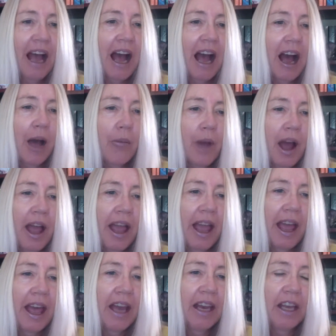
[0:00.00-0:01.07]
I
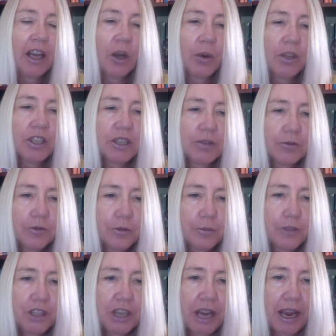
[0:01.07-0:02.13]
had a question
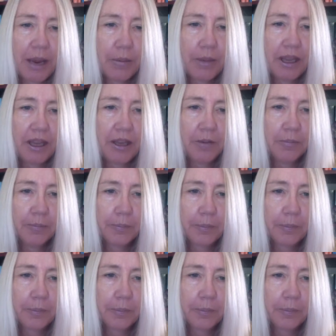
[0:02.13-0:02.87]
from Jamie.